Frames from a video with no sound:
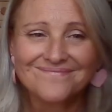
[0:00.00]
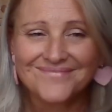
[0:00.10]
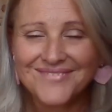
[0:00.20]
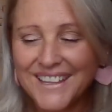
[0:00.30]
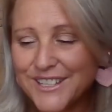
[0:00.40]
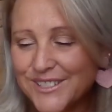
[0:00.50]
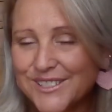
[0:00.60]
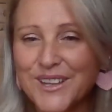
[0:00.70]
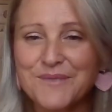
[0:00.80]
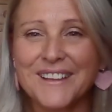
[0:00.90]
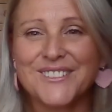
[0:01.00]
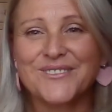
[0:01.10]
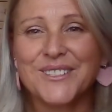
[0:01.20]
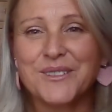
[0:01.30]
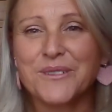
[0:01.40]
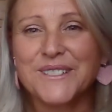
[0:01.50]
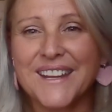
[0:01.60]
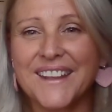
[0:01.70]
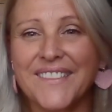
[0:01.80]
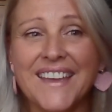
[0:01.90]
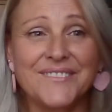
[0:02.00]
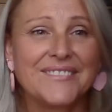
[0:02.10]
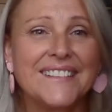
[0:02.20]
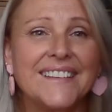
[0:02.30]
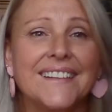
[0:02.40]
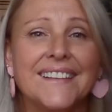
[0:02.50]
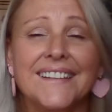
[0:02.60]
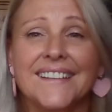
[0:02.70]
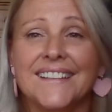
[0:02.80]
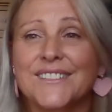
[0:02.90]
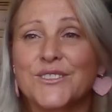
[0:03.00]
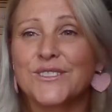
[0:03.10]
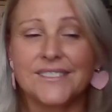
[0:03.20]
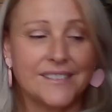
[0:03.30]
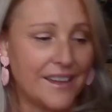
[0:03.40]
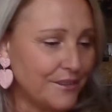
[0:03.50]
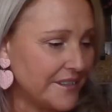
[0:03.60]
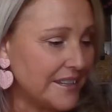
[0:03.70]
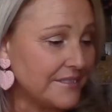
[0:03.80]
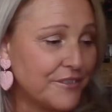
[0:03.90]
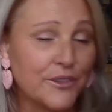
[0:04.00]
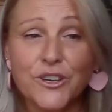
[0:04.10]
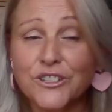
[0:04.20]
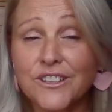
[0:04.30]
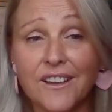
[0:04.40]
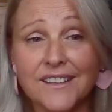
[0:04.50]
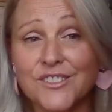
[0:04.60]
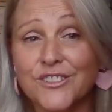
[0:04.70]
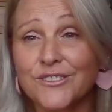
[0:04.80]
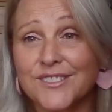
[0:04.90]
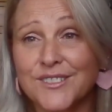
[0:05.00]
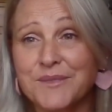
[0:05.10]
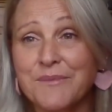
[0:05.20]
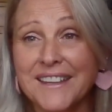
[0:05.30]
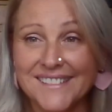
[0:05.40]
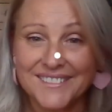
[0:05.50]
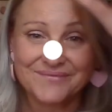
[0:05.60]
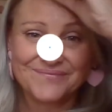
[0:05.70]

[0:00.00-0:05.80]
Thank you so much. Really appreciate that. It's good stuff. And for the work you guys do, it's just amazing.